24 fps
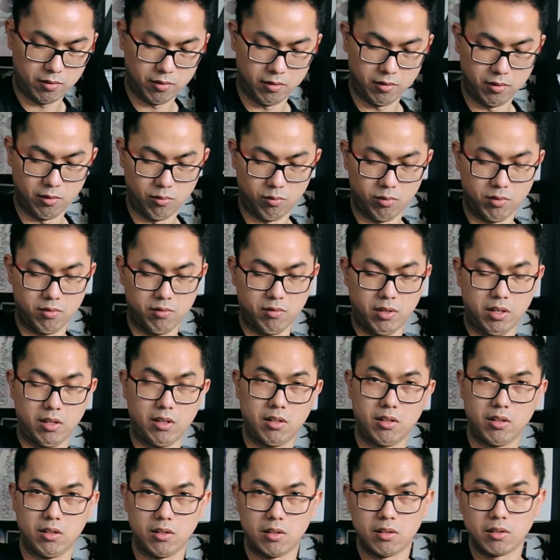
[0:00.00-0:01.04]
This one's right
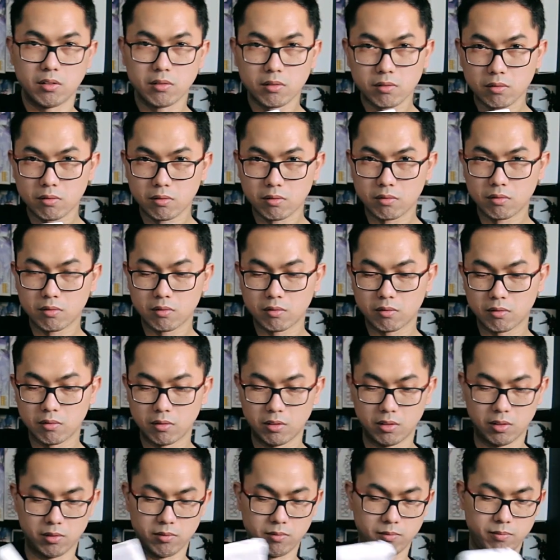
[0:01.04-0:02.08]
there.
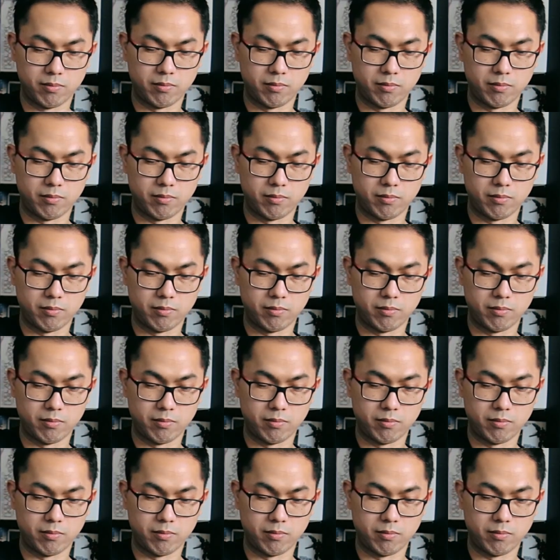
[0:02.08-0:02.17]
Yeah.